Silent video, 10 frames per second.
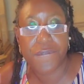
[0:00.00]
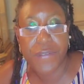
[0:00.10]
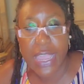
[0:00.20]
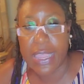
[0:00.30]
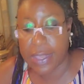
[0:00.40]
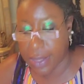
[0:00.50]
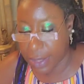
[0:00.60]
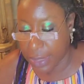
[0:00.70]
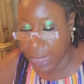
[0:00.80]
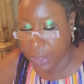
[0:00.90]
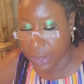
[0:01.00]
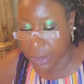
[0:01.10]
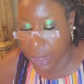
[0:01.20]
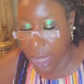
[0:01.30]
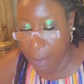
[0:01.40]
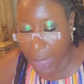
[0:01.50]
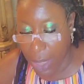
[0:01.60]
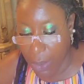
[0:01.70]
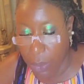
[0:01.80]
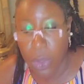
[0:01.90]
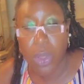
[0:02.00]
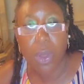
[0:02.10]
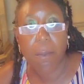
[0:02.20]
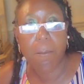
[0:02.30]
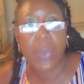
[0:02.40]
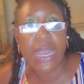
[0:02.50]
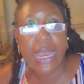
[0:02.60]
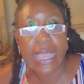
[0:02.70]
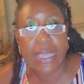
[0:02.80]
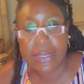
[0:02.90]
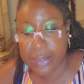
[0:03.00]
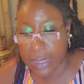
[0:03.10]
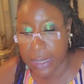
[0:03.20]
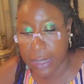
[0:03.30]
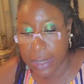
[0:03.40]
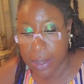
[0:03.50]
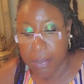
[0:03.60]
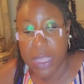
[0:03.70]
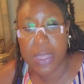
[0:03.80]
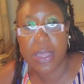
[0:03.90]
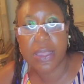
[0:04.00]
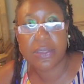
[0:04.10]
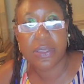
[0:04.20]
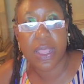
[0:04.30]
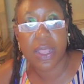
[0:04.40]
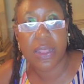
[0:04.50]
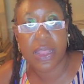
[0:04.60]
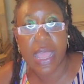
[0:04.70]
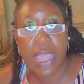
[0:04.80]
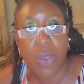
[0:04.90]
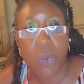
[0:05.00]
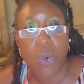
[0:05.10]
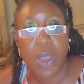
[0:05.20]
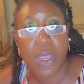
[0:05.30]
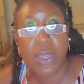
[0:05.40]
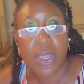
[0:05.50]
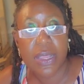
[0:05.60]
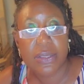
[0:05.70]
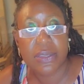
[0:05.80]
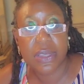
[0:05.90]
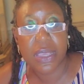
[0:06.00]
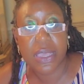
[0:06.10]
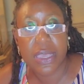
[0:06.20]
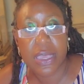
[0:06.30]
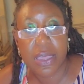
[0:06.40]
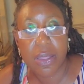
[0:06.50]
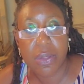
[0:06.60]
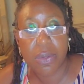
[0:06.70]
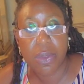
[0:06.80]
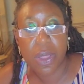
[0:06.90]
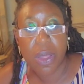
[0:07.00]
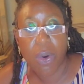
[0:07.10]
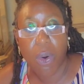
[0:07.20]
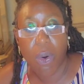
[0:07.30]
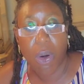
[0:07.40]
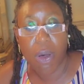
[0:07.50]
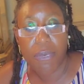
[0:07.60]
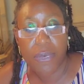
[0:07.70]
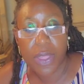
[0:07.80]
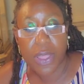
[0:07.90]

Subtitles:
fight. They just come out blazing because they want to kill off